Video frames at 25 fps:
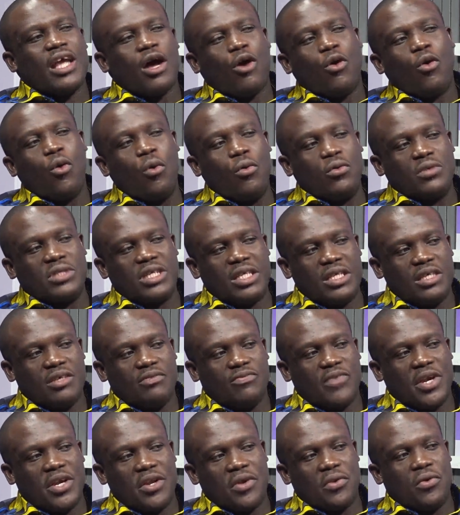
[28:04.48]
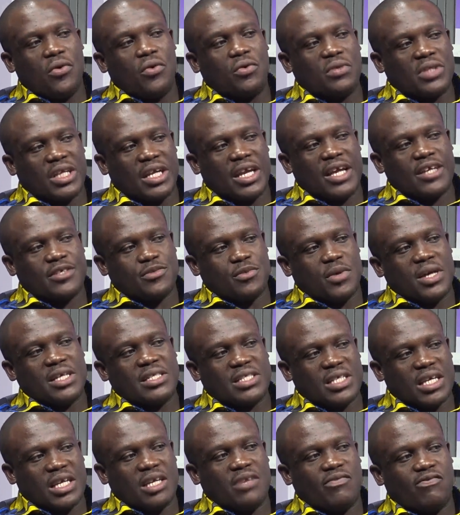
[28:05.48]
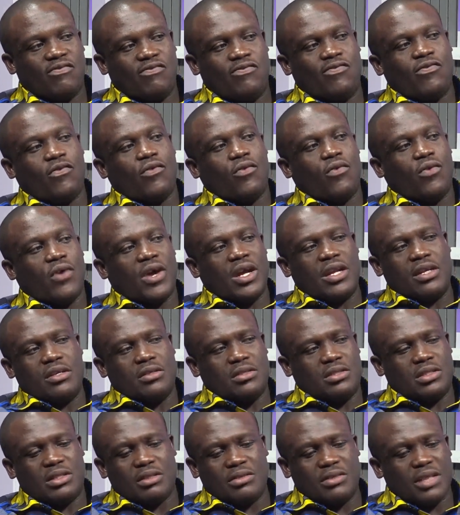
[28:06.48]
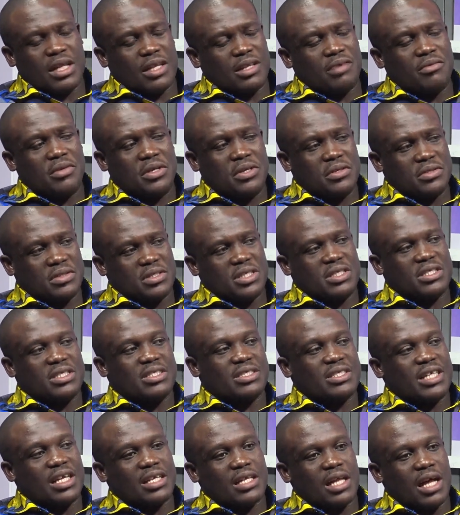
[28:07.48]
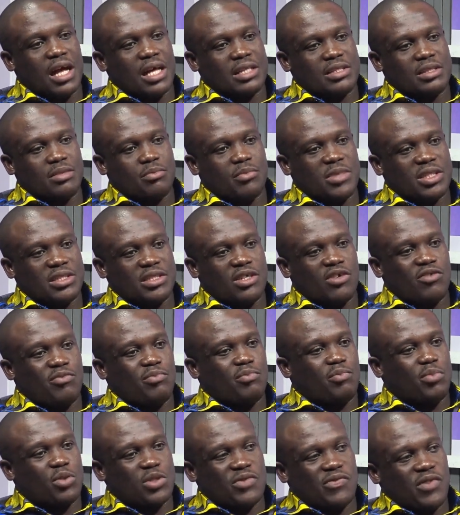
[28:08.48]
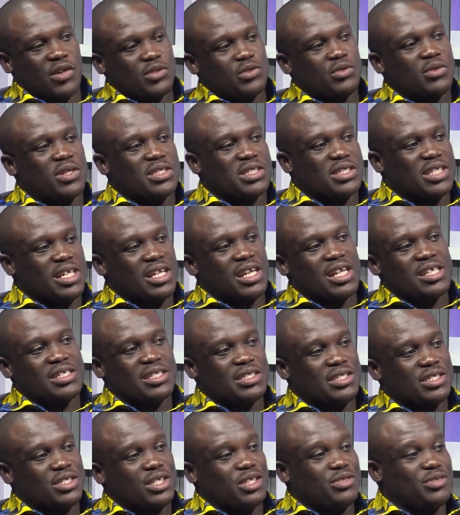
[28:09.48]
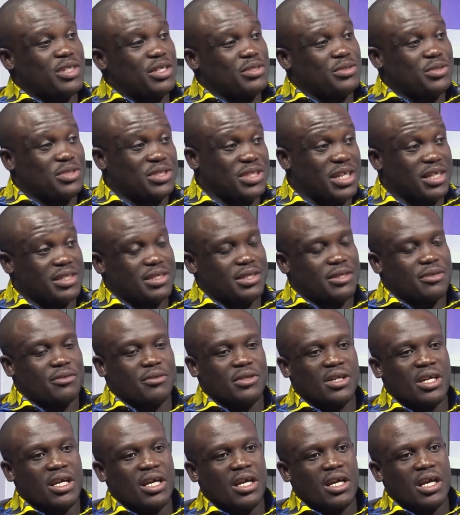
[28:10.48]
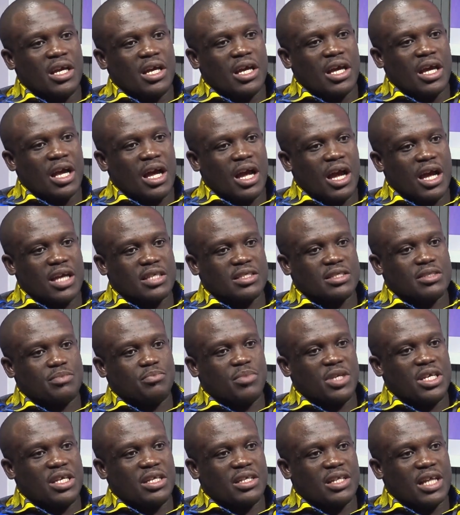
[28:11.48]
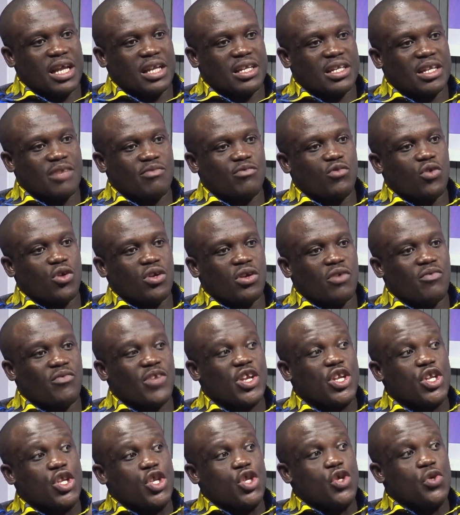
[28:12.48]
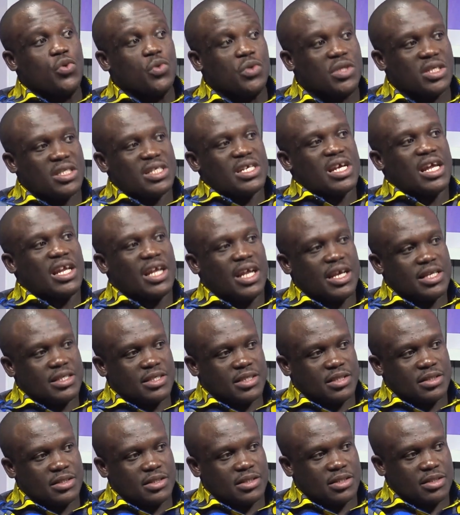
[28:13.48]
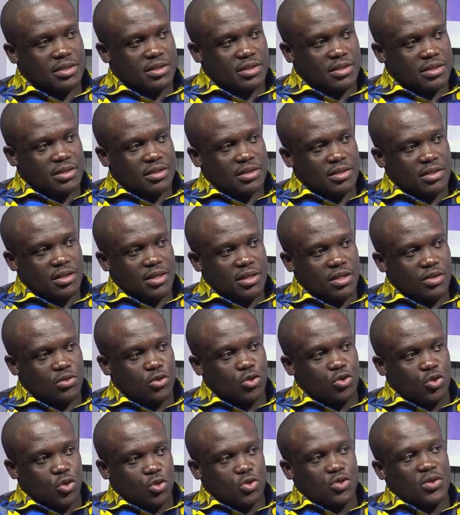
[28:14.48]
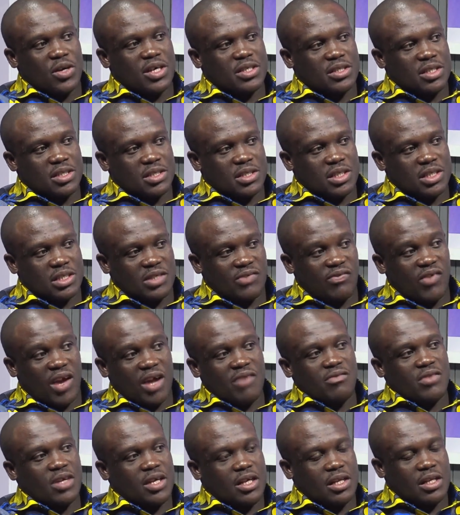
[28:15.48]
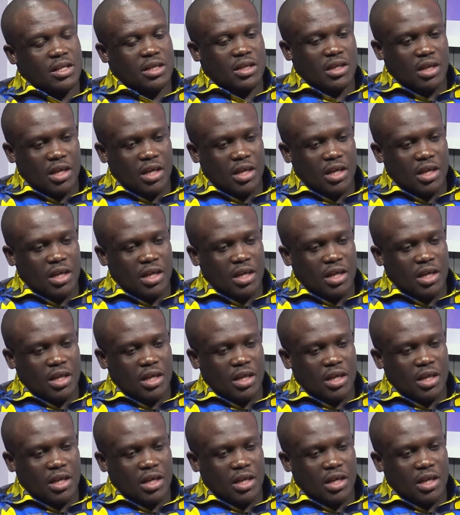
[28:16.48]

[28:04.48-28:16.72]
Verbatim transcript: they are holding Radio Gold and X Y Z for, and some of the other radio stations that, as a matter of post-facto rationalization, they're trying to shut down, has been that they've not renewed their licenses. Yes. Those authorizations, five yearly.